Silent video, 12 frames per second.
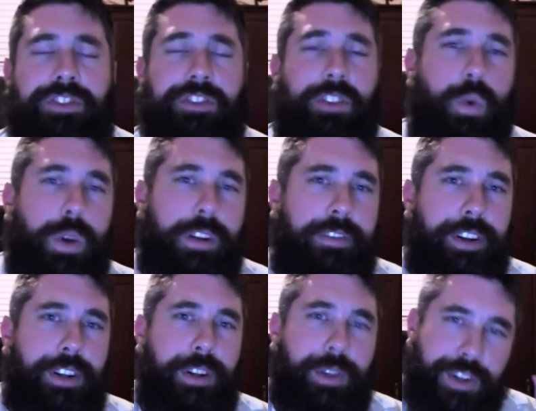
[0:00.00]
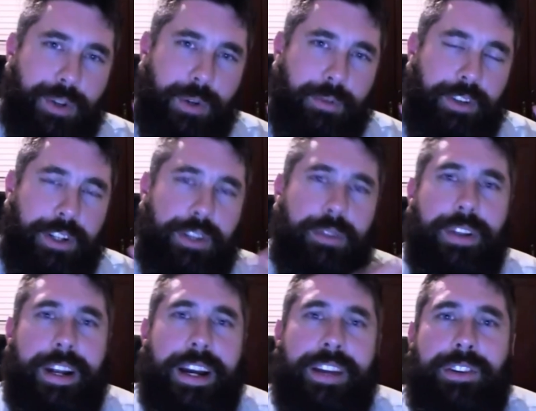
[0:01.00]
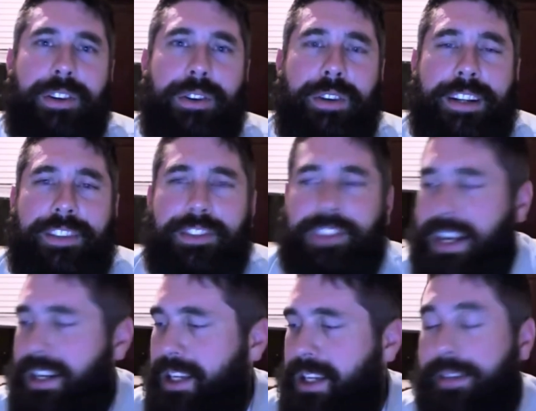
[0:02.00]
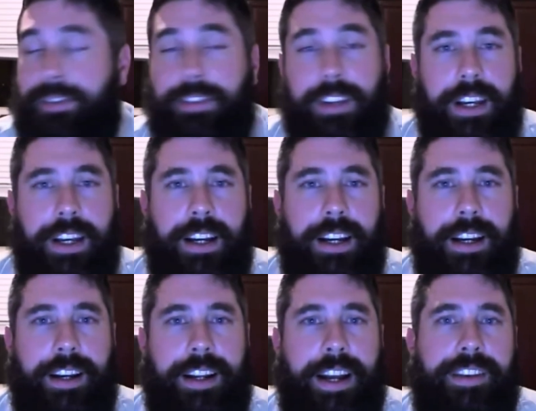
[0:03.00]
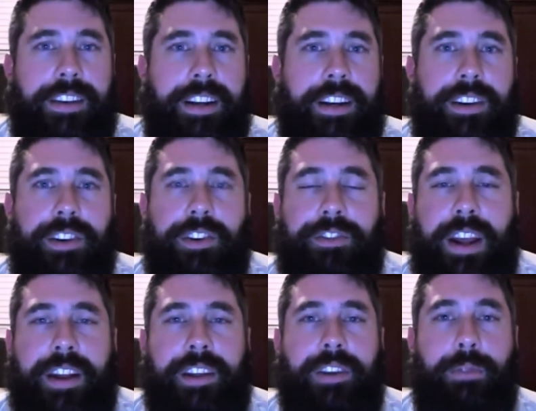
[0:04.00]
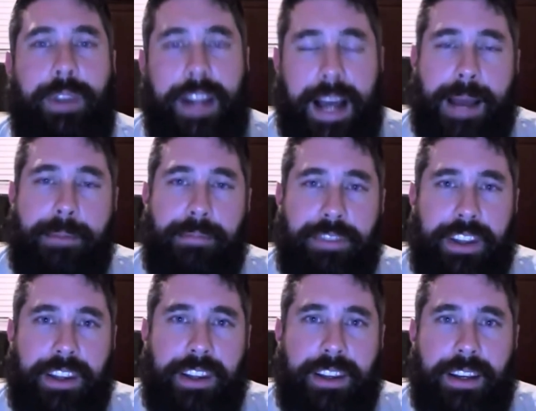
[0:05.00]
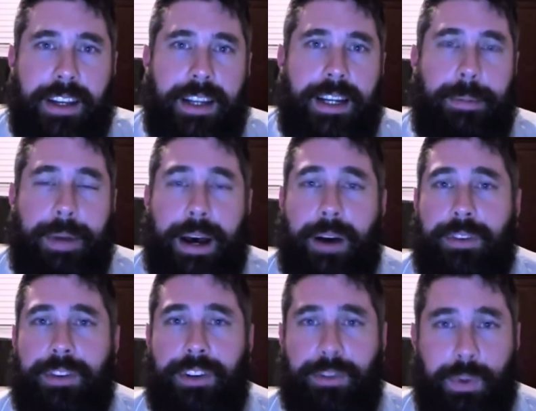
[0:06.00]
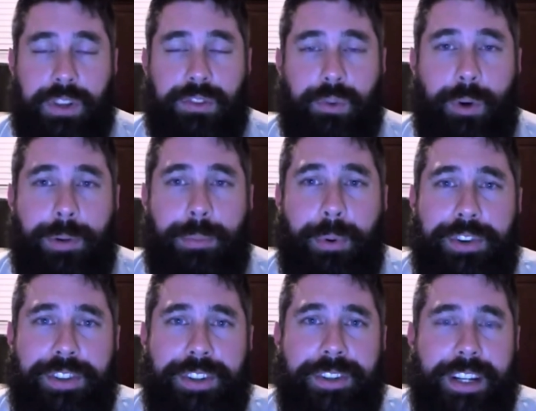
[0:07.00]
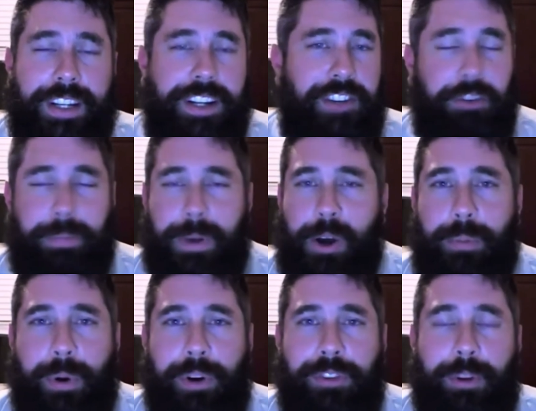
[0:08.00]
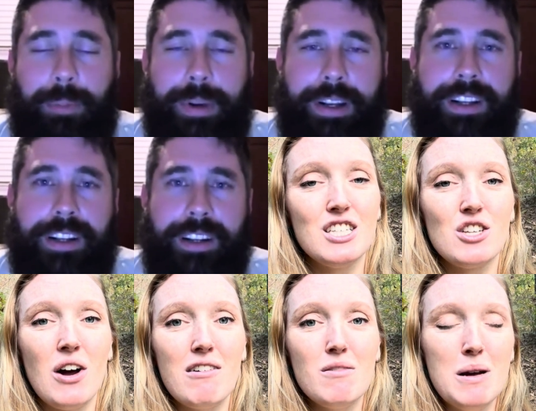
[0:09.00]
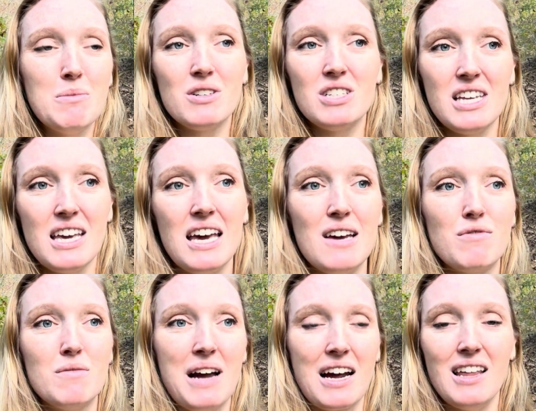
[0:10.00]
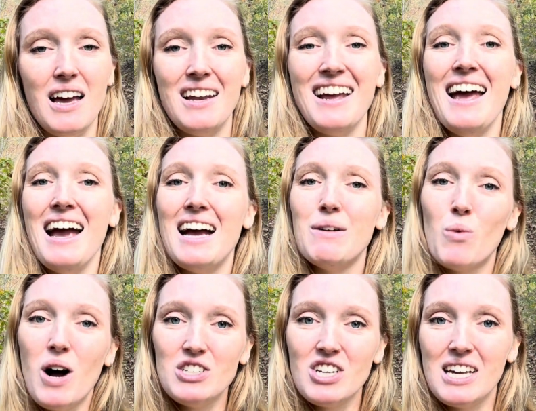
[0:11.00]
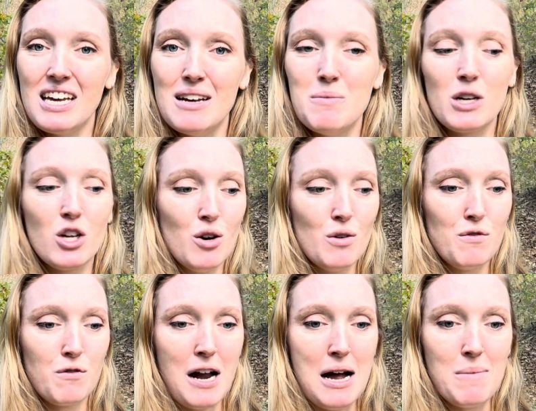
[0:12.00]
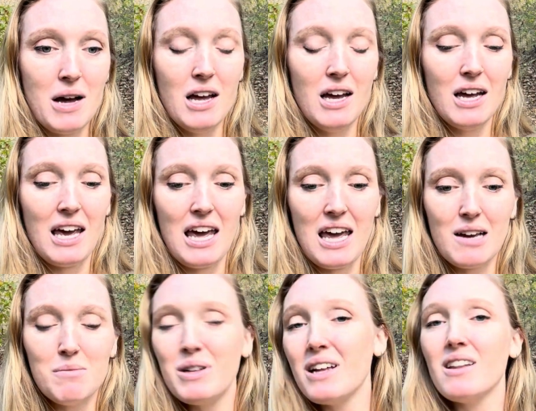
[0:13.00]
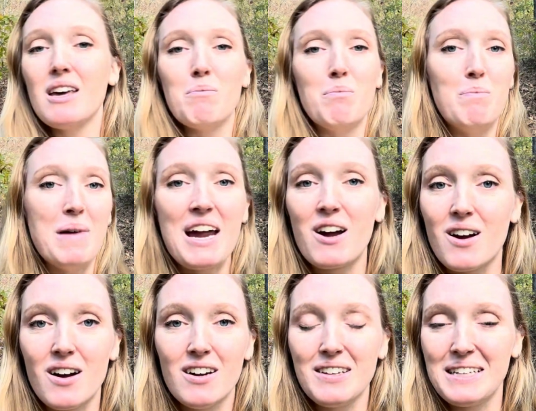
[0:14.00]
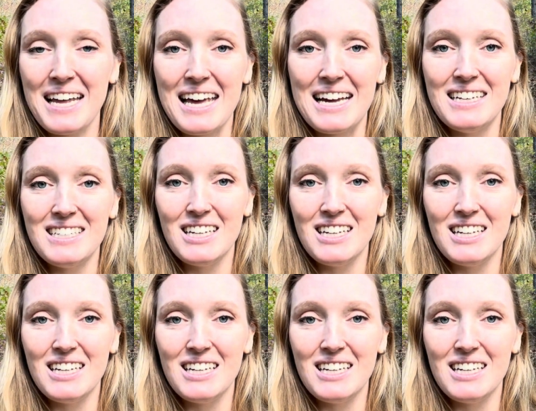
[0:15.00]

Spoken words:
It was a room of some kind, and he was sitting at a computer desk, and I believe he was either in the city or in town of some kind. This was before he even moved. I remember seeing him from back then and watching him go from a completely bare land